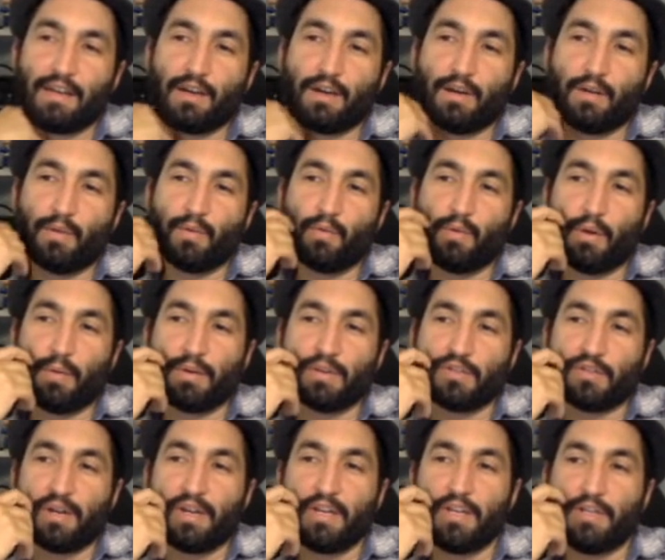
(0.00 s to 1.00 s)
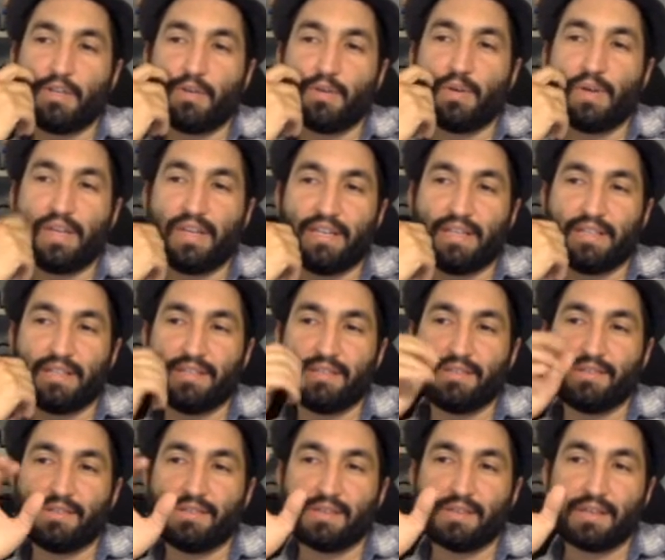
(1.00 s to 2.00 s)
what we're trying to do is
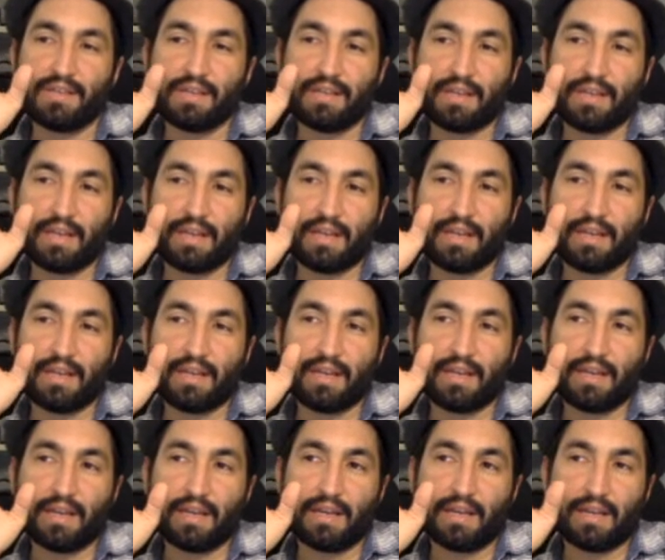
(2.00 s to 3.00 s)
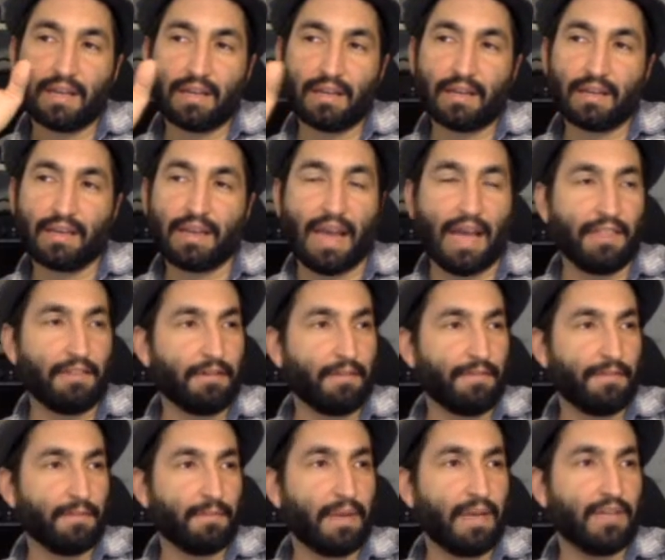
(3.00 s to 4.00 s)
gather
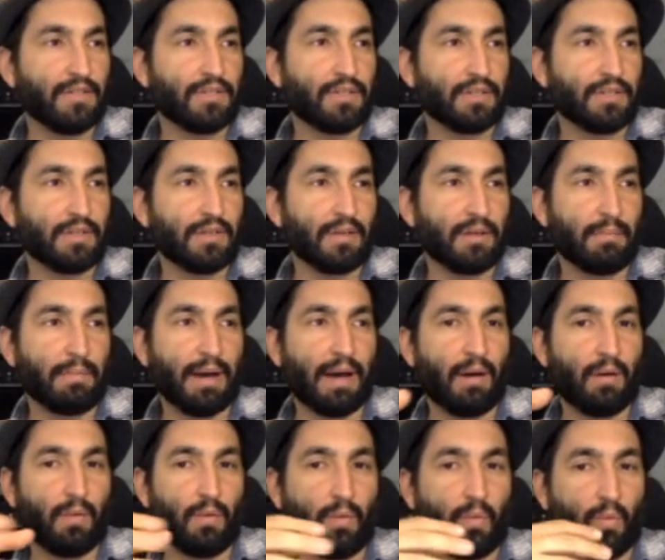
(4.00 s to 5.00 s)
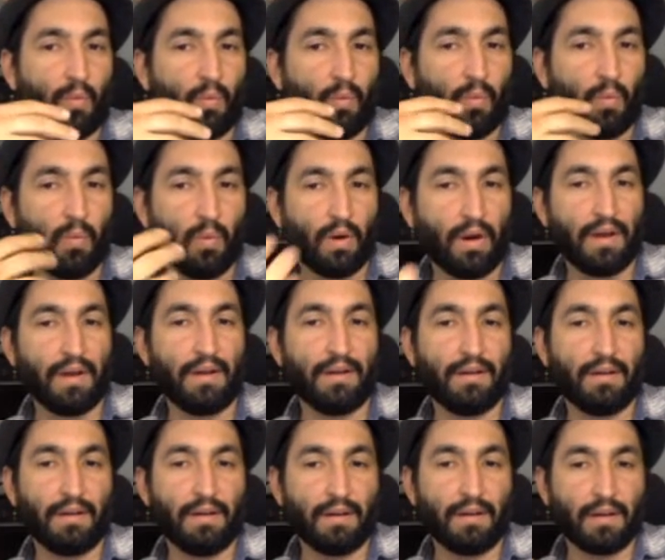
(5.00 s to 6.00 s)
information about what
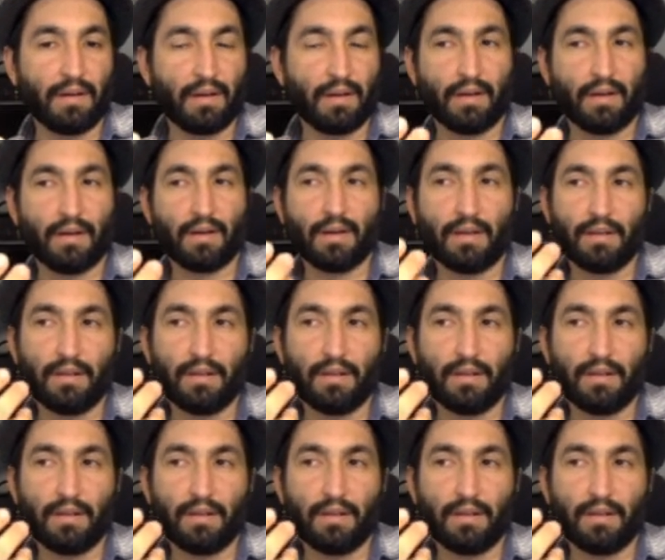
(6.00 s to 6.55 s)
you're